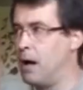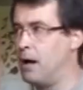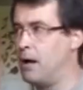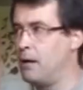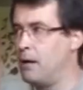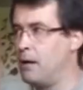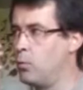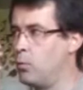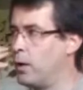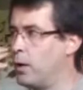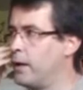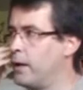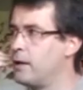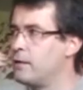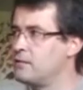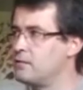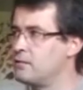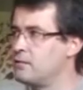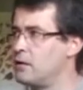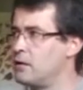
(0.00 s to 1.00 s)
When I
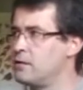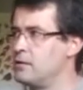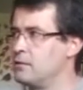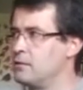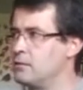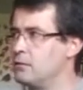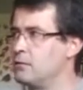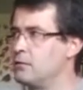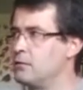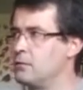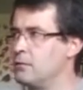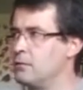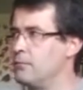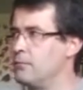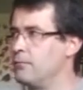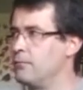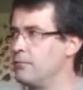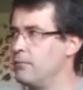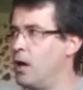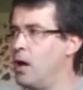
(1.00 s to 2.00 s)
started,
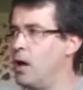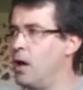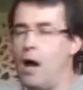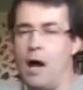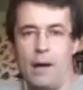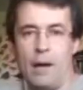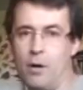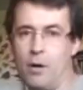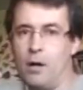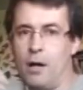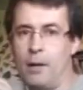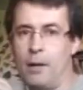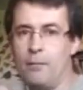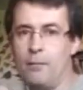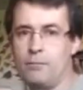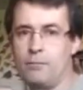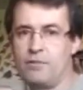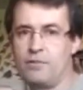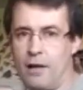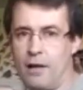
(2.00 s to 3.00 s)

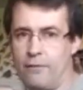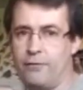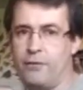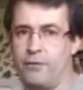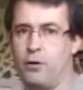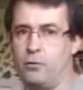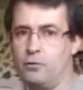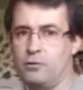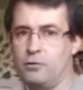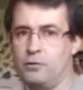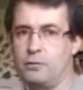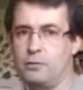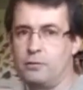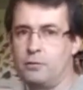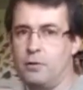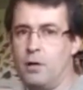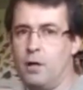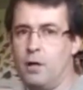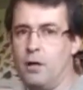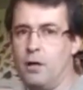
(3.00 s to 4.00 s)
I'm self-taught.
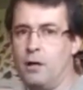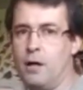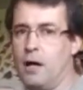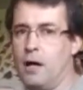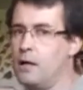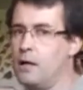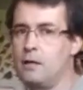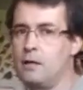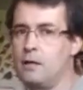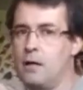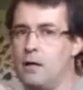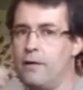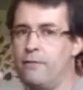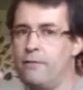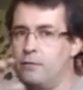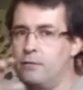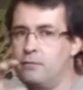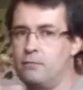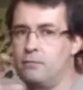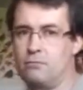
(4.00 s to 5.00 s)
I
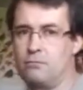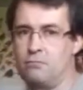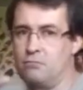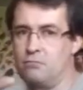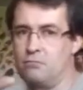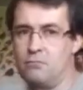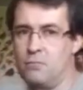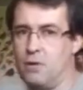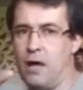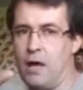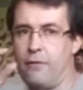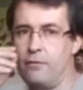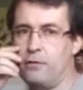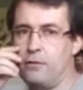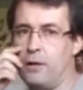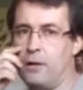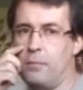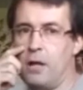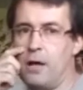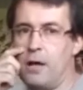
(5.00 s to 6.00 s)
haven't
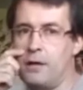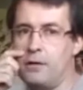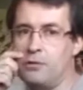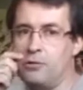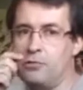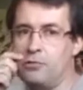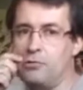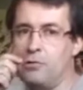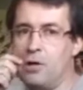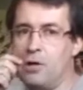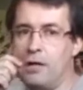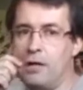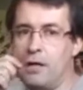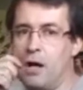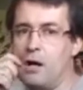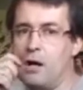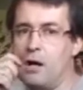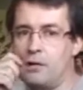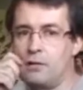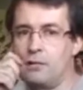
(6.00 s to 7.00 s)
applied to any
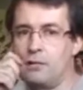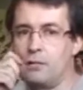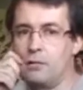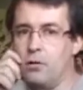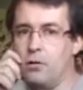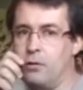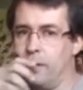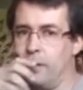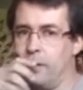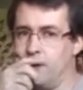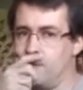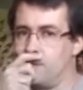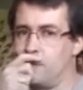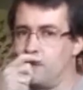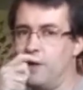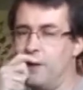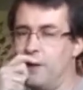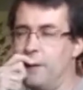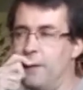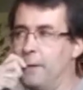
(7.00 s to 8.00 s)
art college.
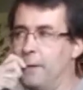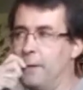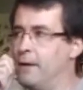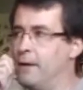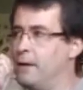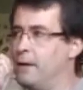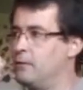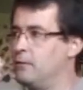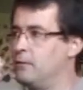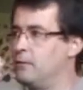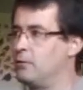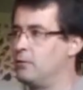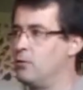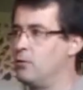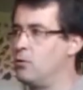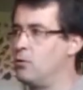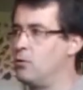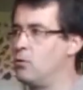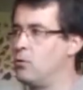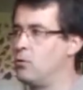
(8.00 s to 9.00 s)

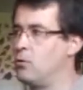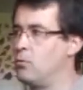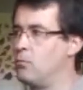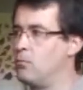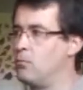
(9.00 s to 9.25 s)
So